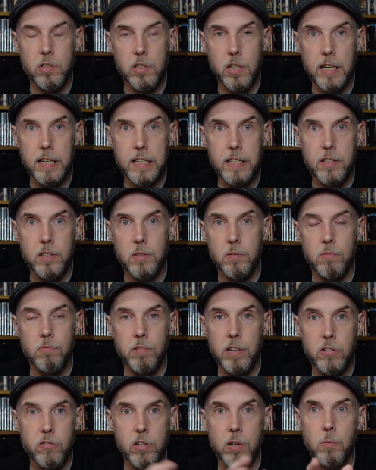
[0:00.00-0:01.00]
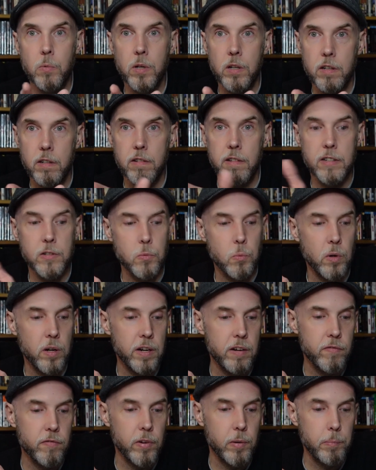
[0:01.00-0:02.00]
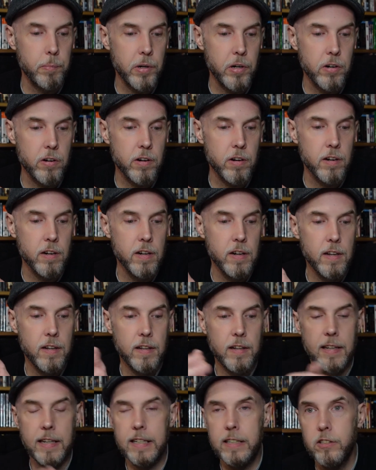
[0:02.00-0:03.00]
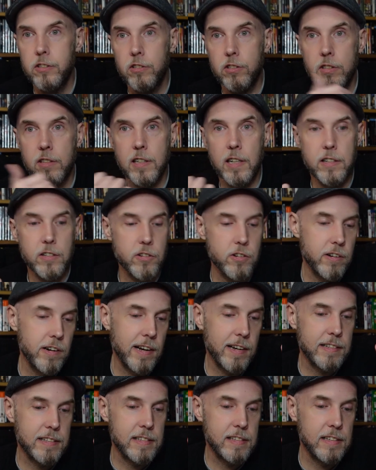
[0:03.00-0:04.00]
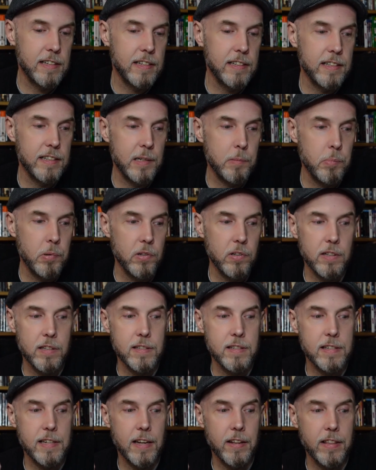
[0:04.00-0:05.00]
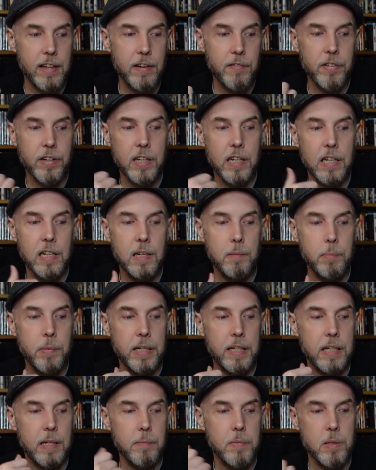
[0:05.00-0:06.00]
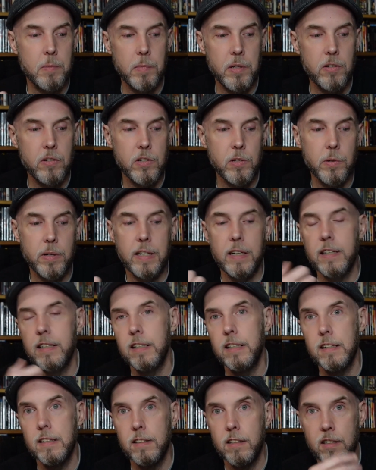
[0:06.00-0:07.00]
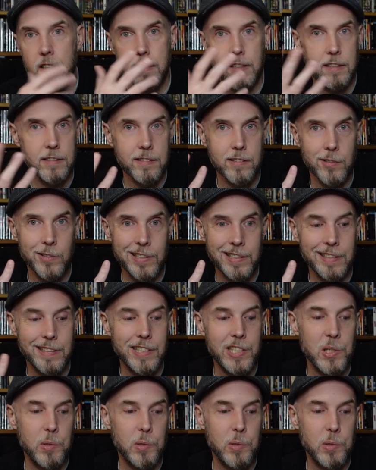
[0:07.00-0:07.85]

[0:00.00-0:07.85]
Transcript: Chinese restaurant worker is wanted for murder. He contracts uh, Ebola in South Africa, becomes immune to it, and um, unknowingly